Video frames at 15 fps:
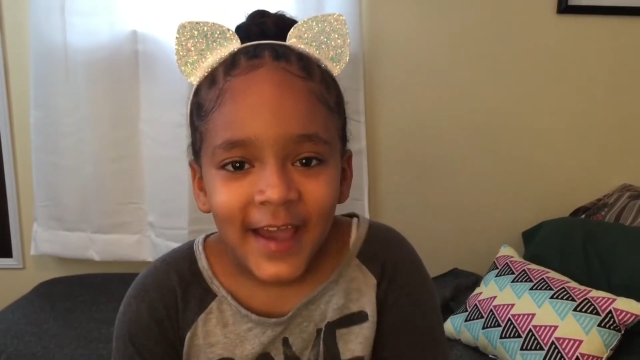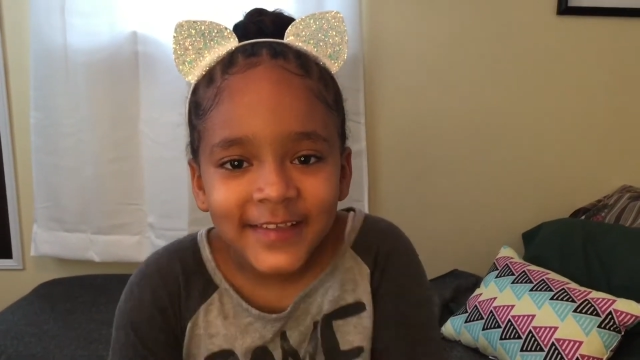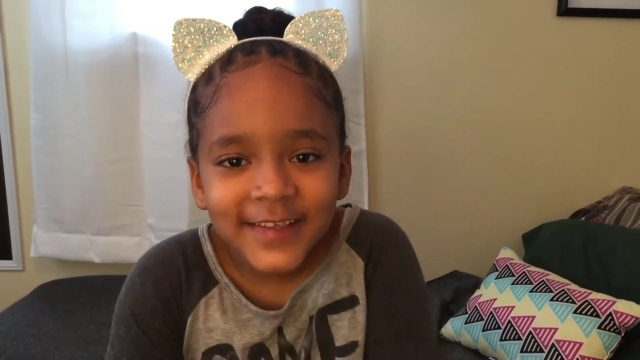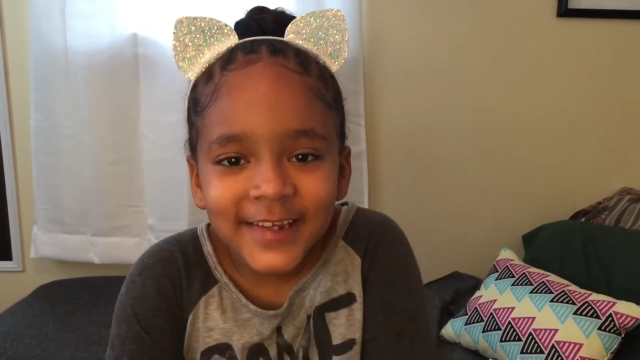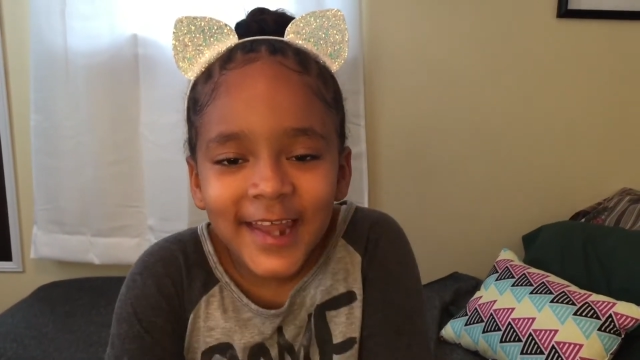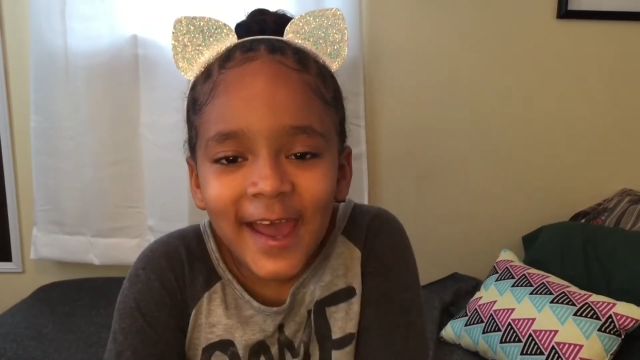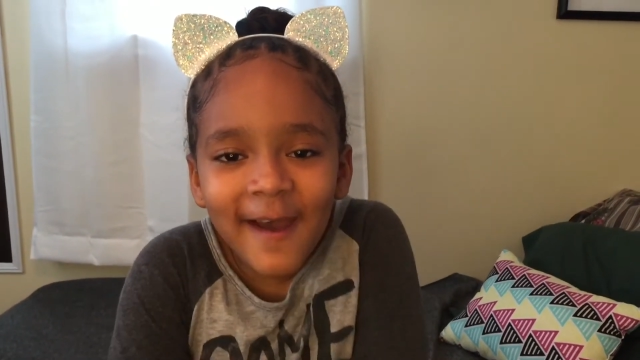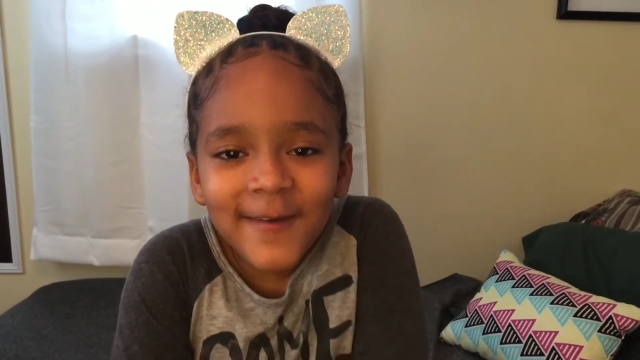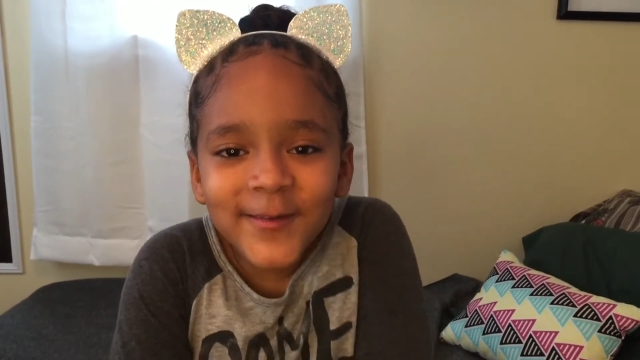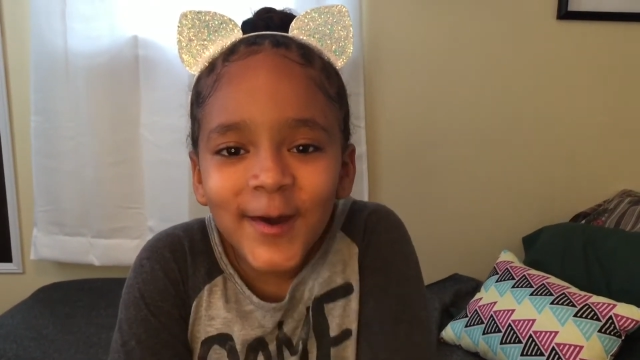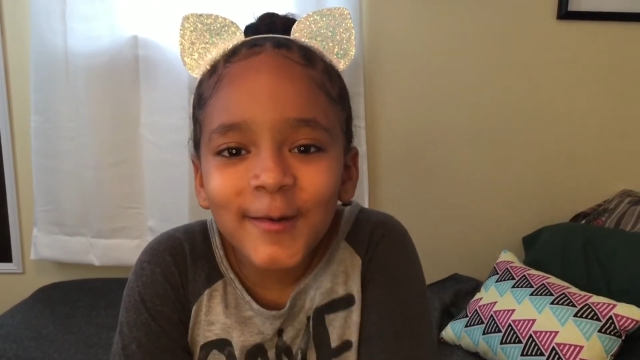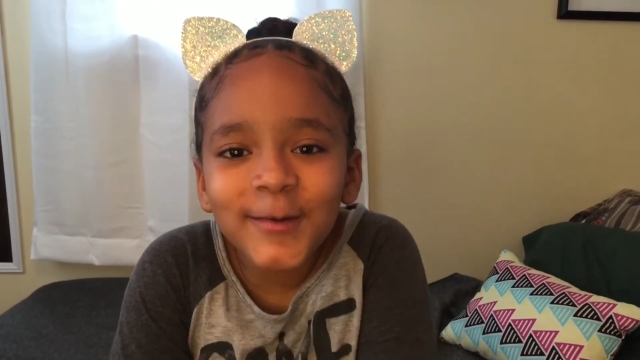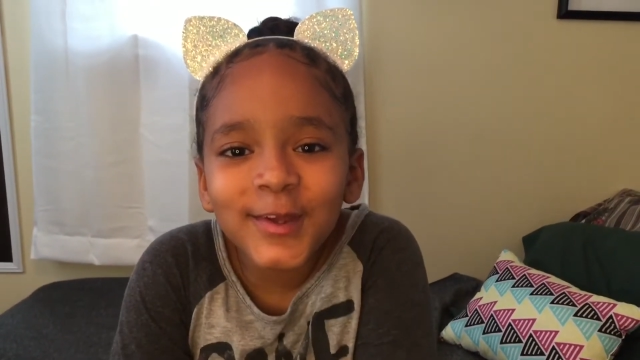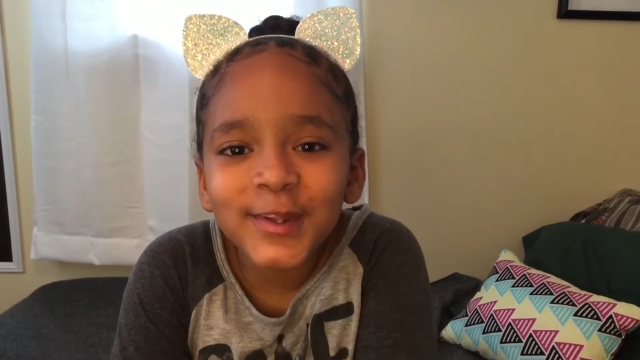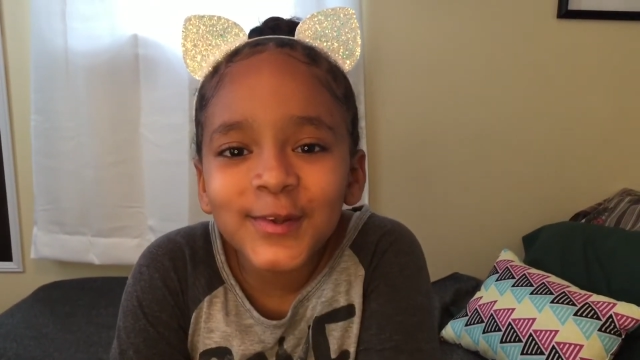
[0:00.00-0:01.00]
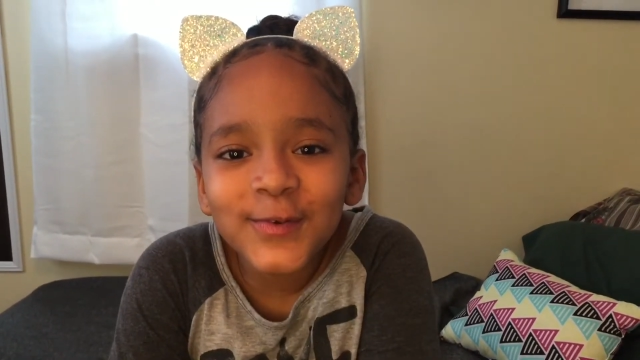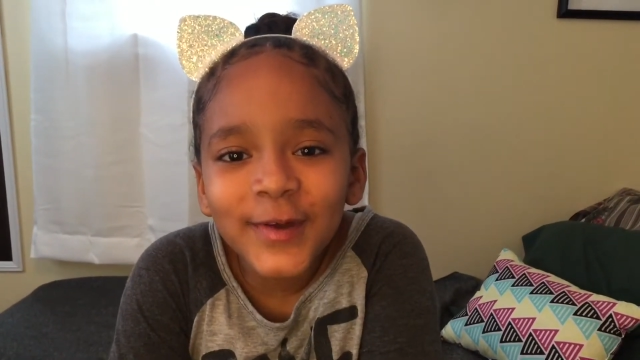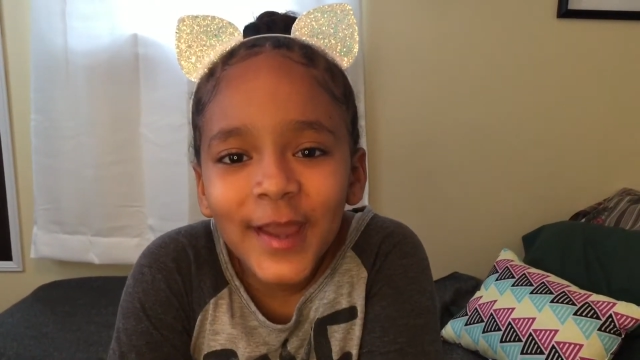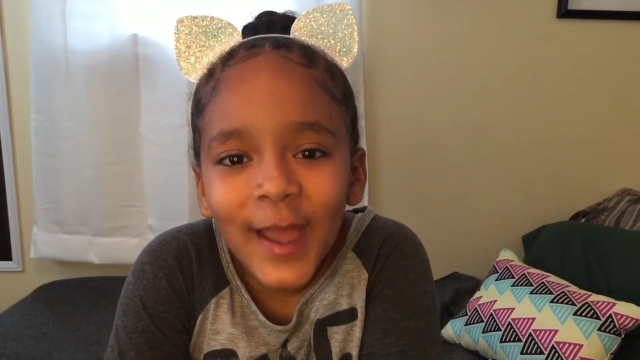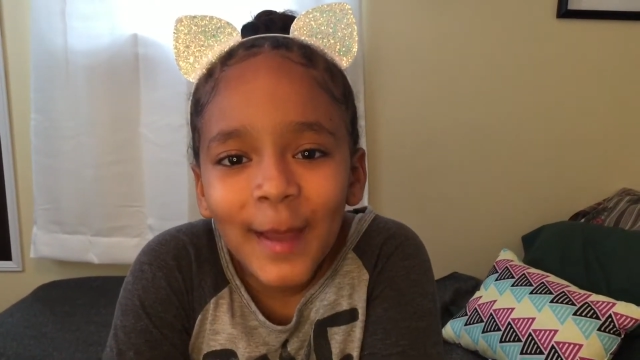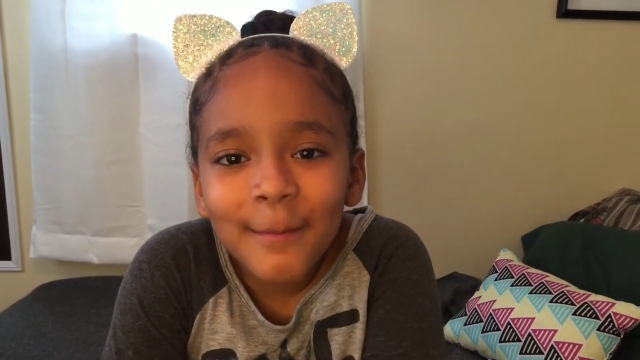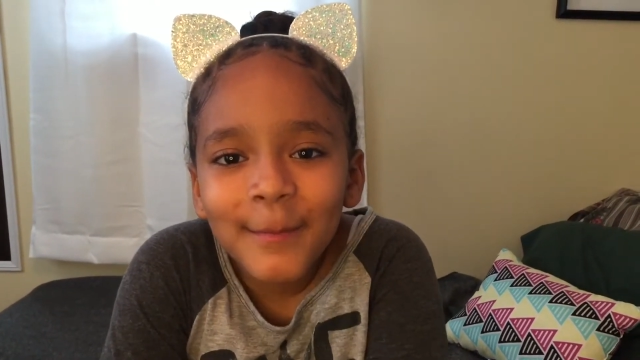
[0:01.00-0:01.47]
and today I'm going to be
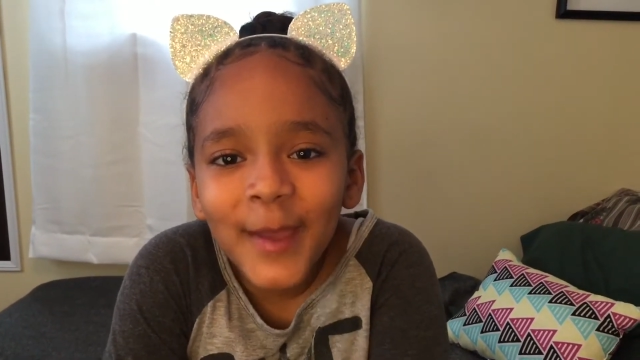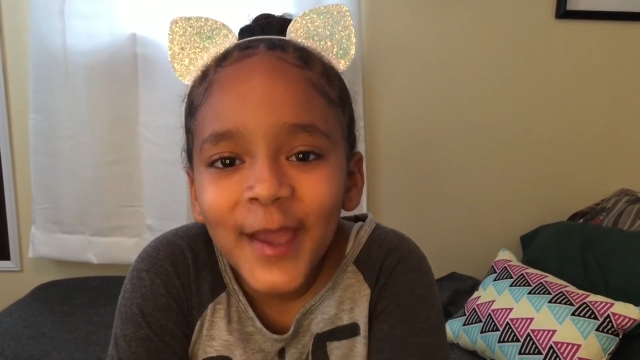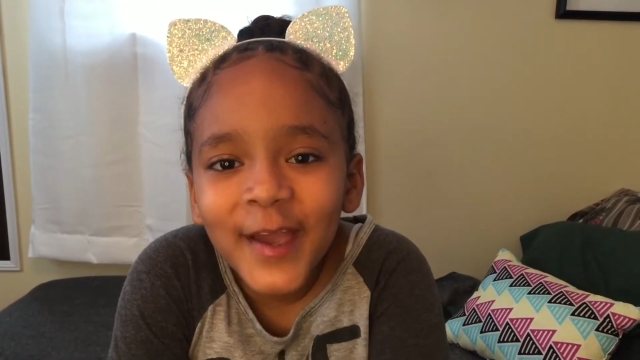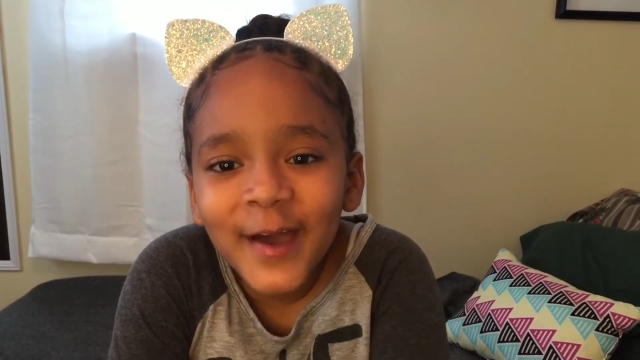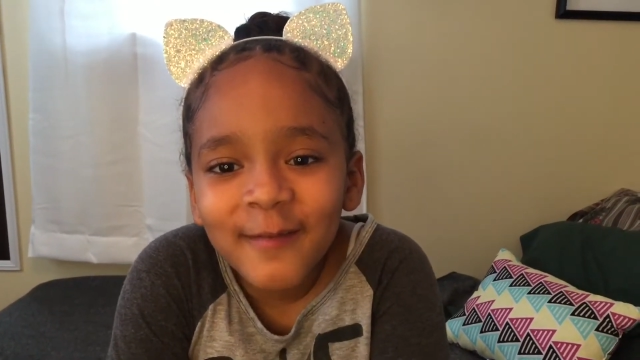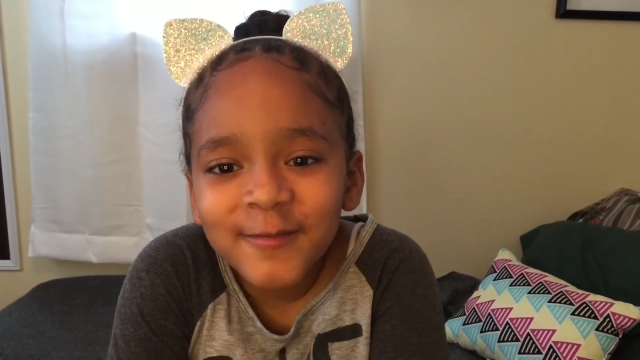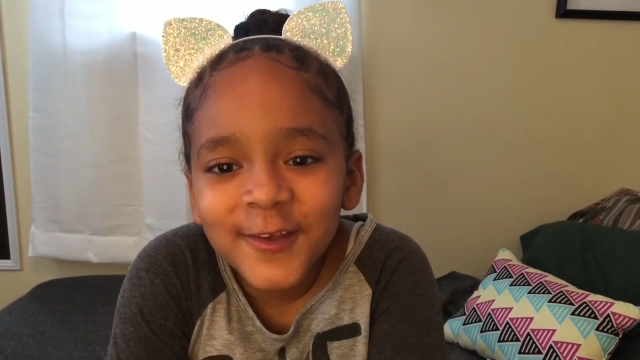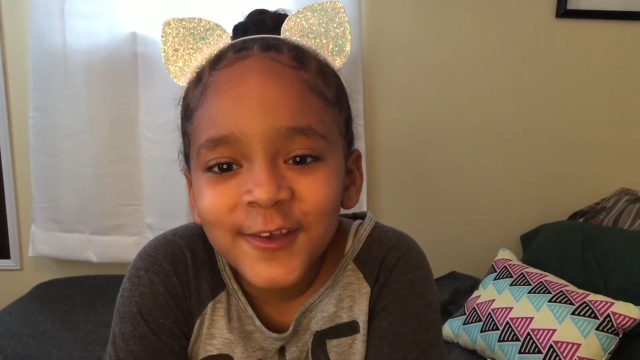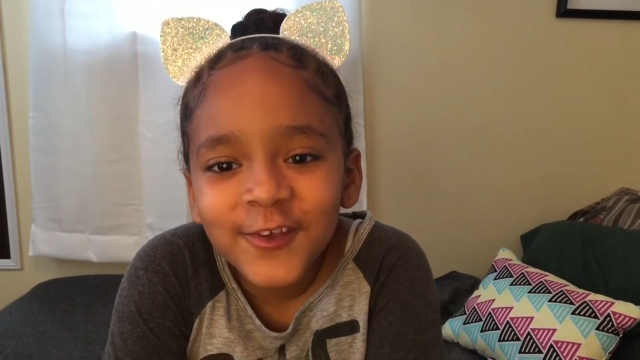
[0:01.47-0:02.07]
doing a makeup